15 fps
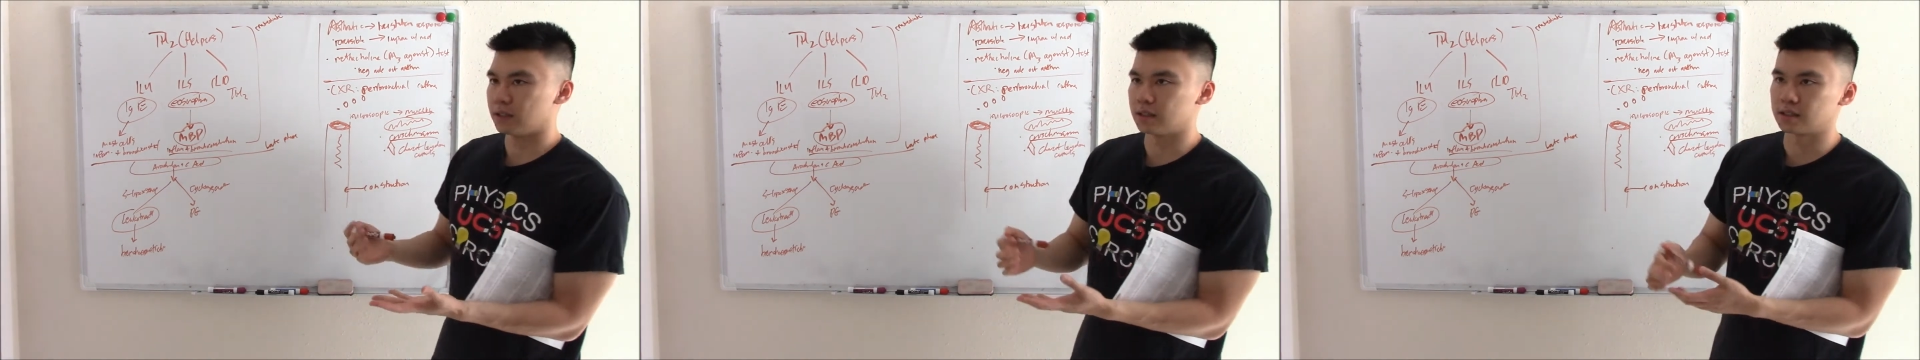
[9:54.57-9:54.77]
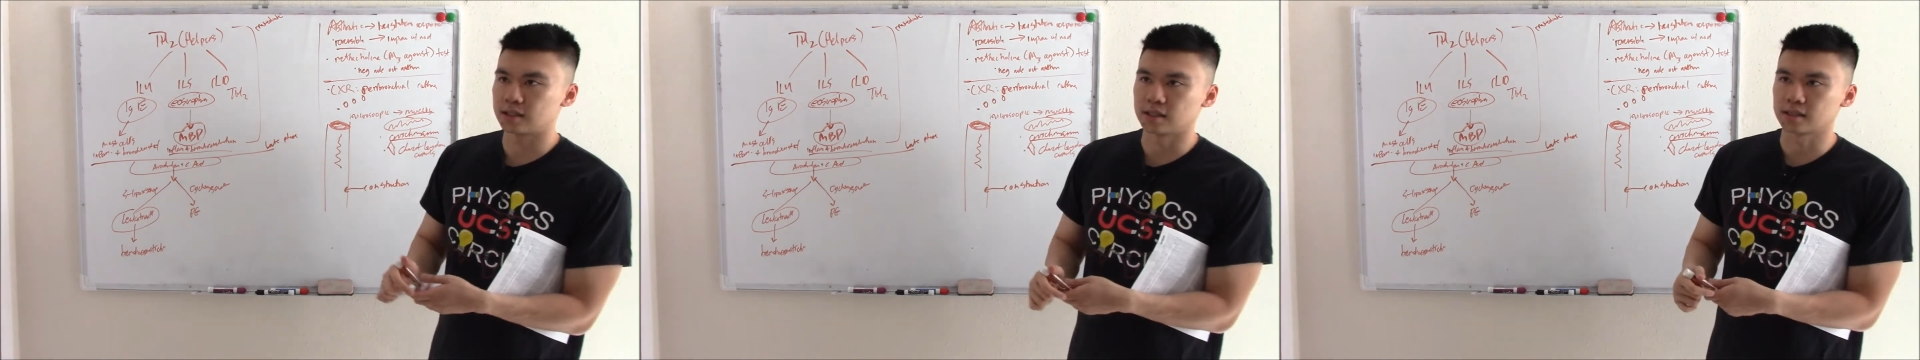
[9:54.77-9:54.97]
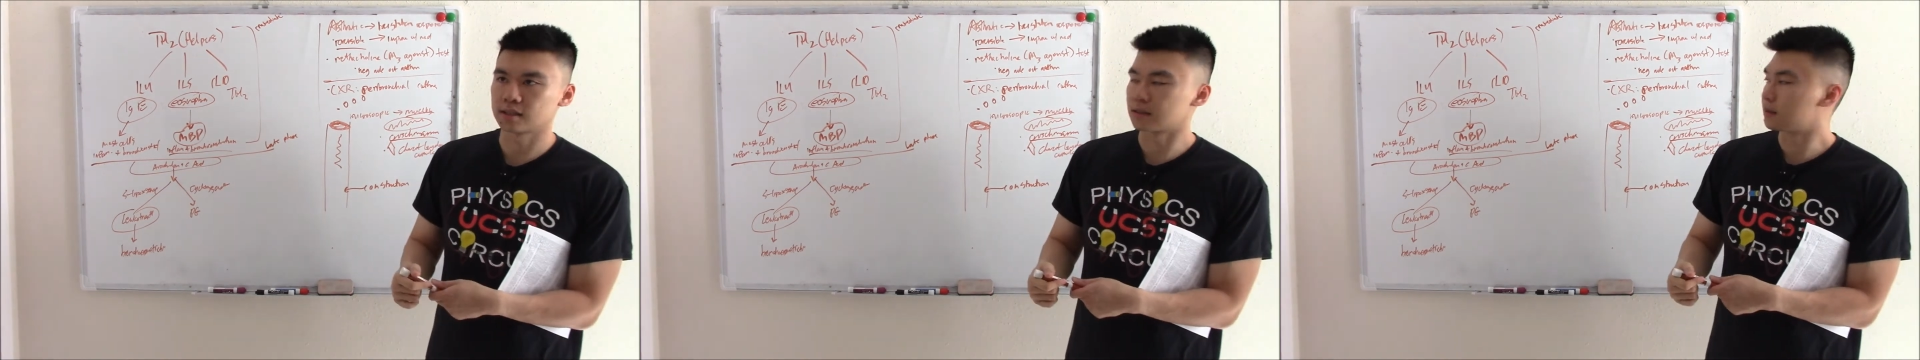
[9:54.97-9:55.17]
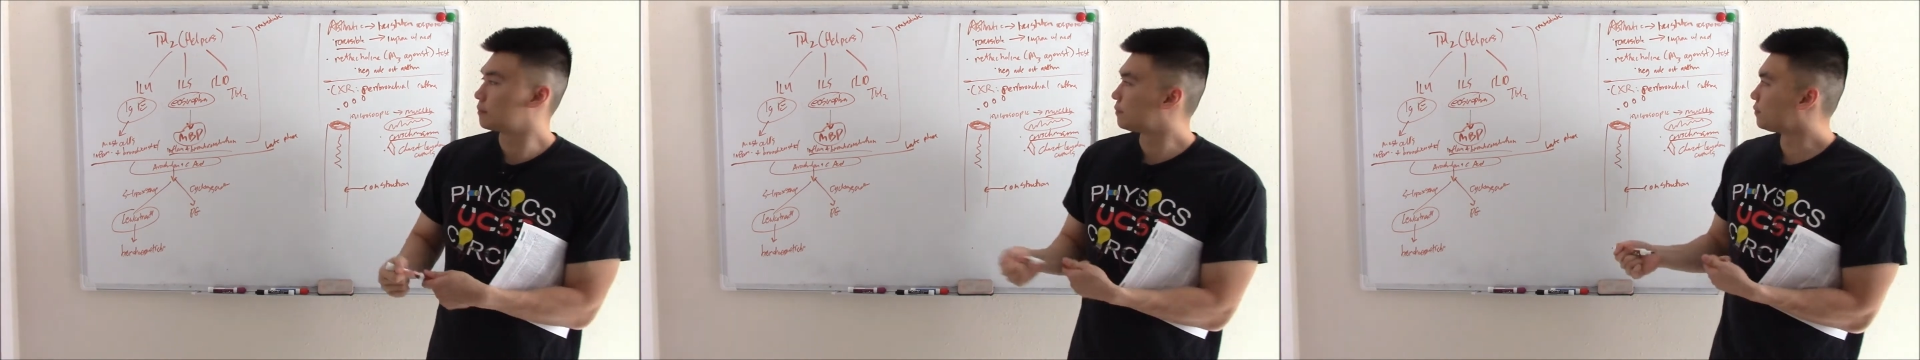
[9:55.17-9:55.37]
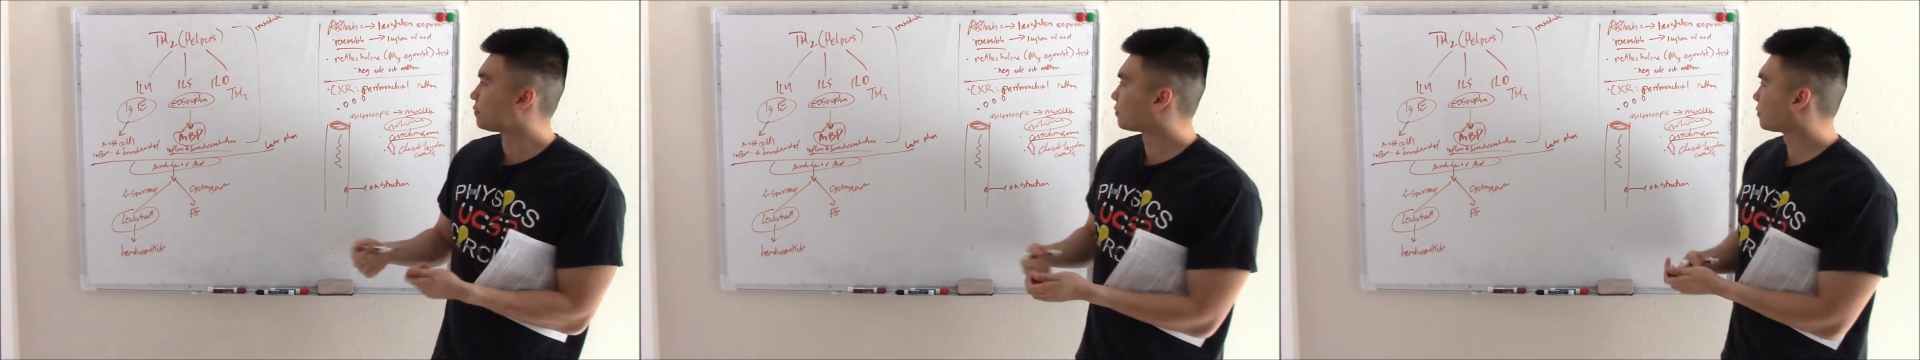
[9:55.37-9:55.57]
It's just
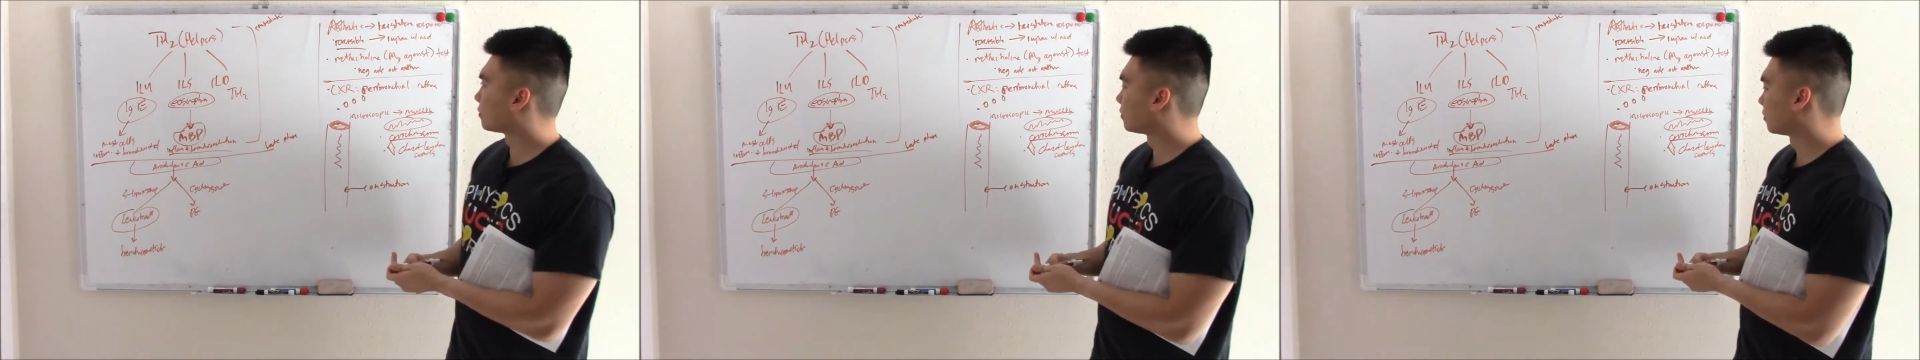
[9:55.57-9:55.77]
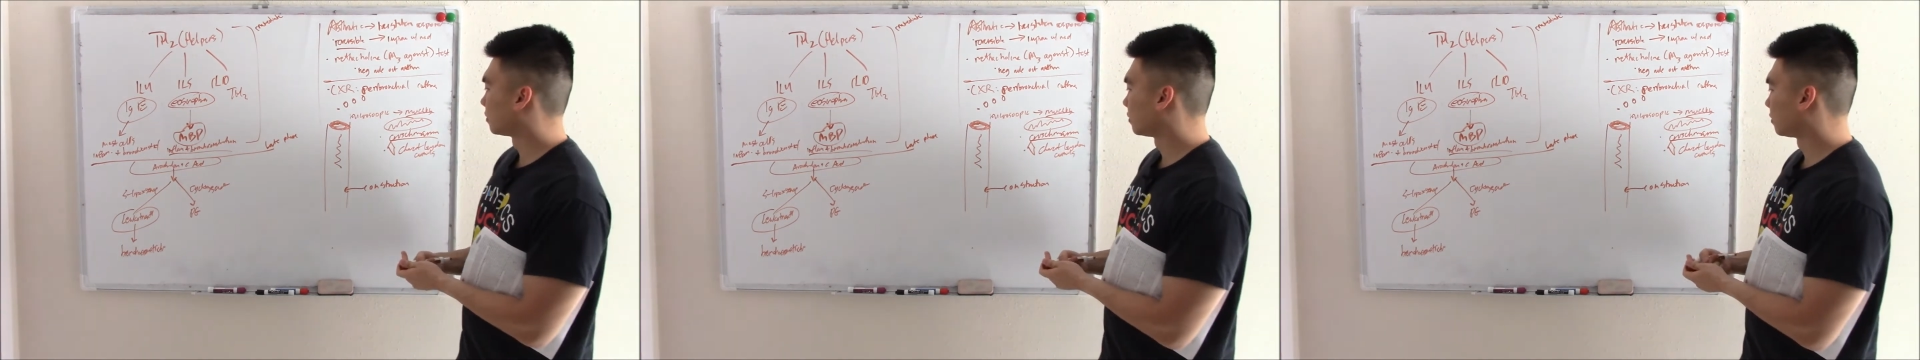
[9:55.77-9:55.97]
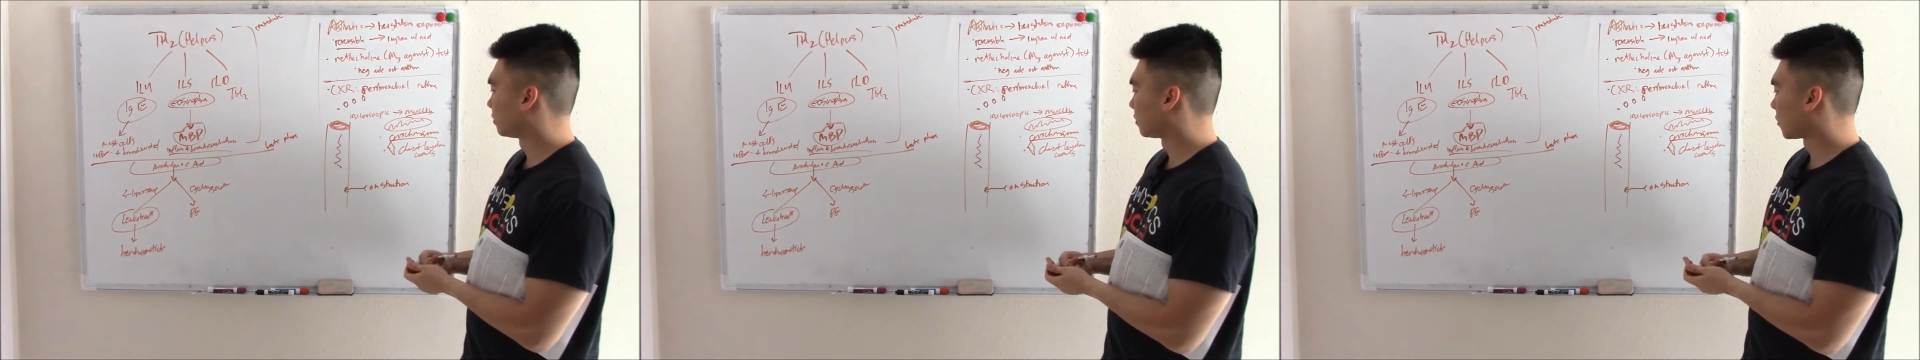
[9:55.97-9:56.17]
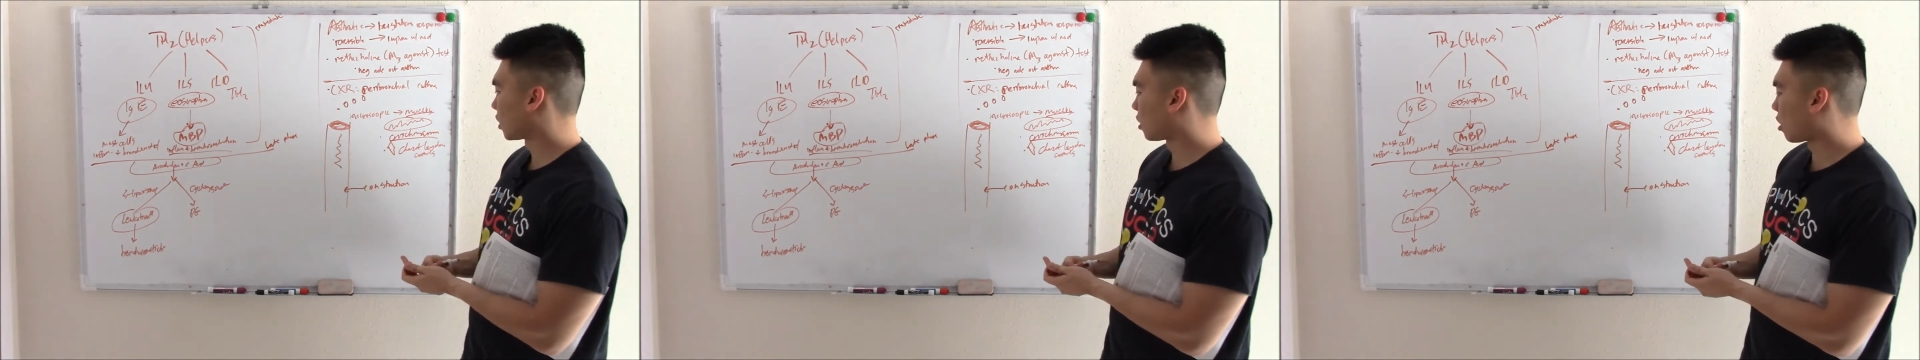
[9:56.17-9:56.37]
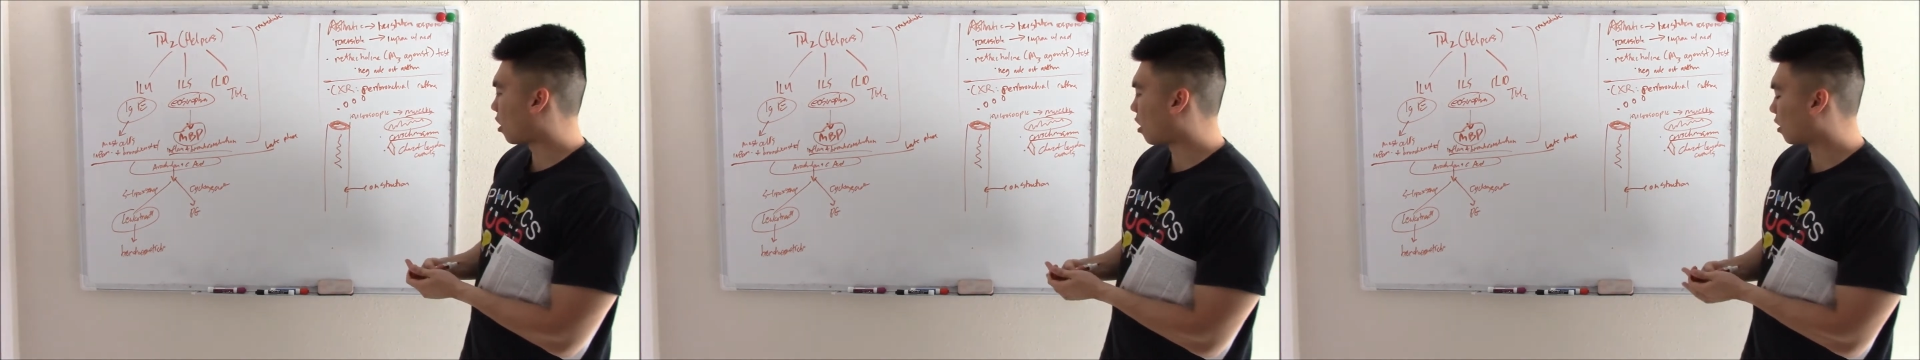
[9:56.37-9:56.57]

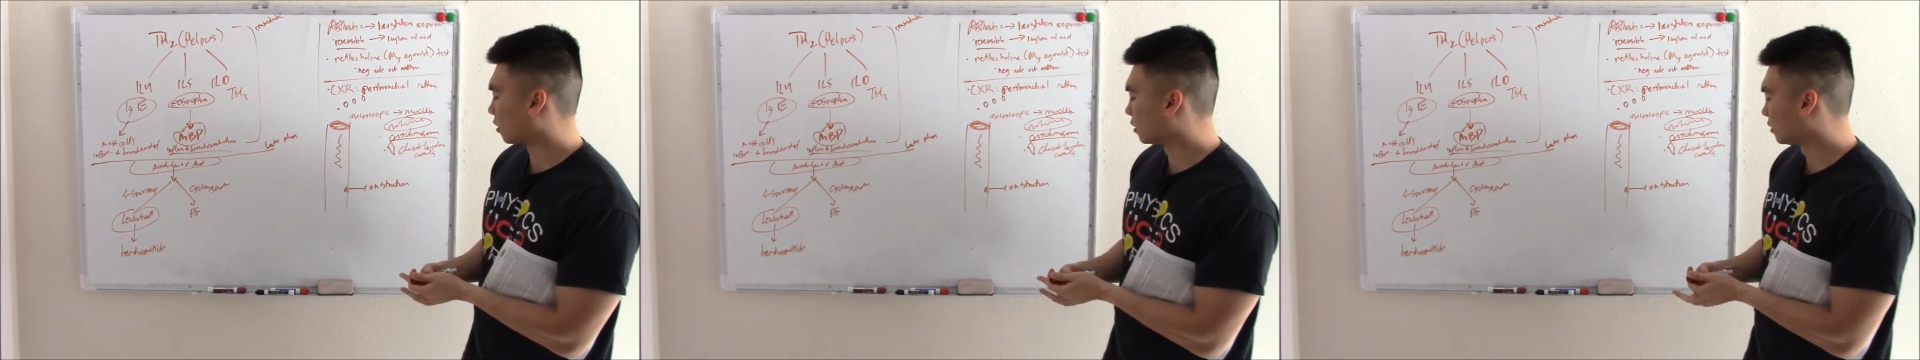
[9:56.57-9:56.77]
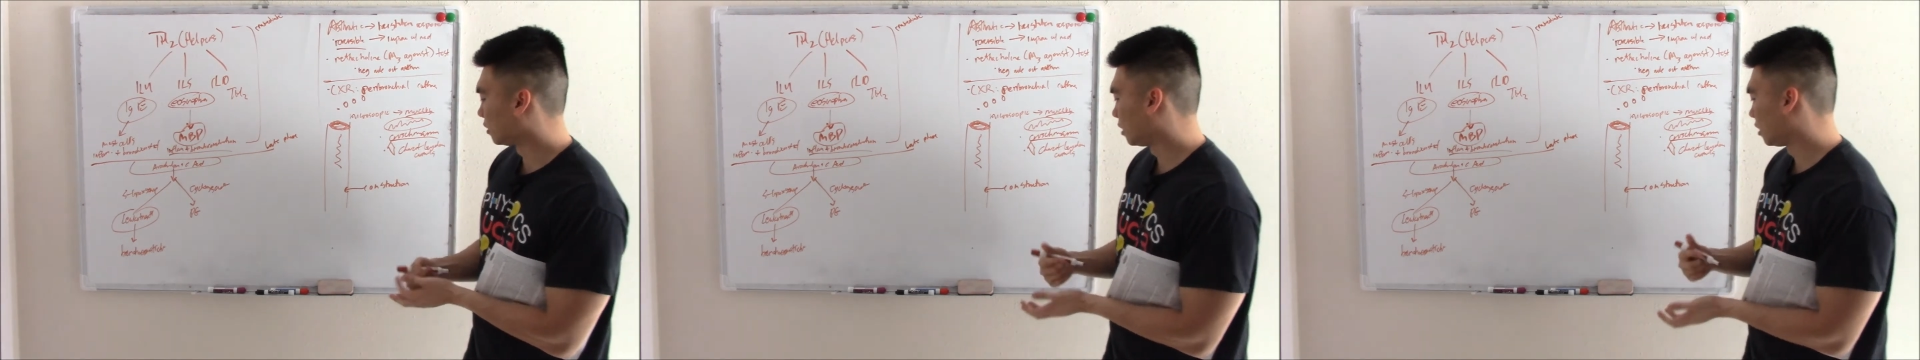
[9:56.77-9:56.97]
called